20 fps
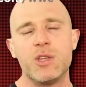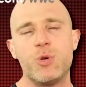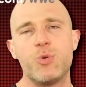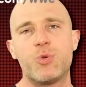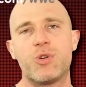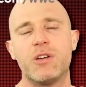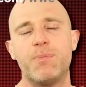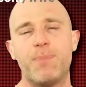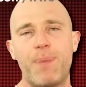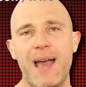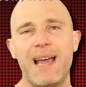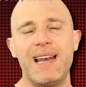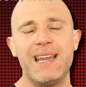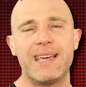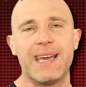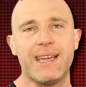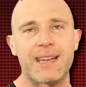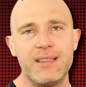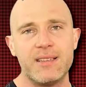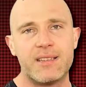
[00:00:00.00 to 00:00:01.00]
You could
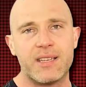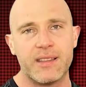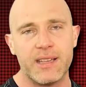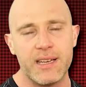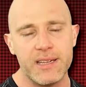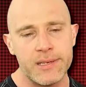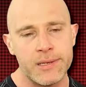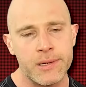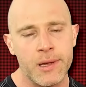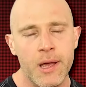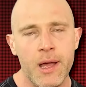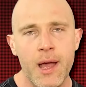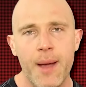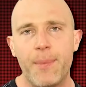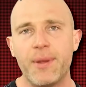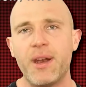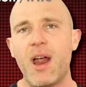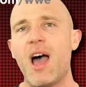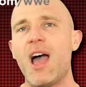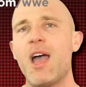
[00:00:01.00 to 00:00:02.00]
barely get into this,
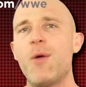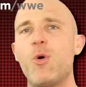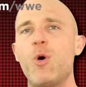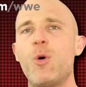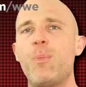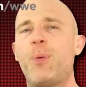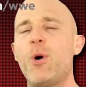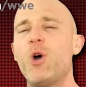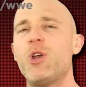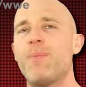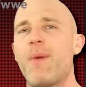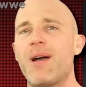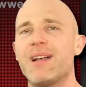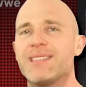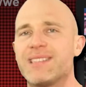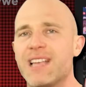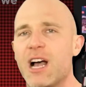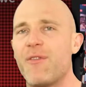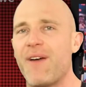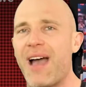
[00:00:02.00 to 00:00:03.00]
but I will put
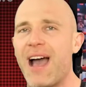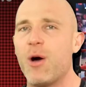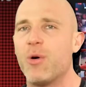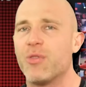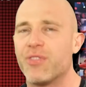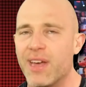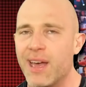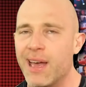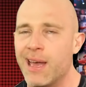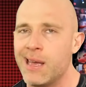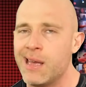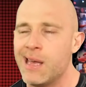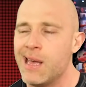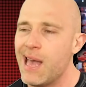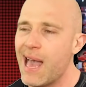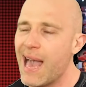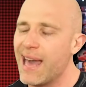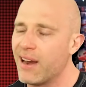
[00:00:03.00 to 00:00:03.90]
myself out there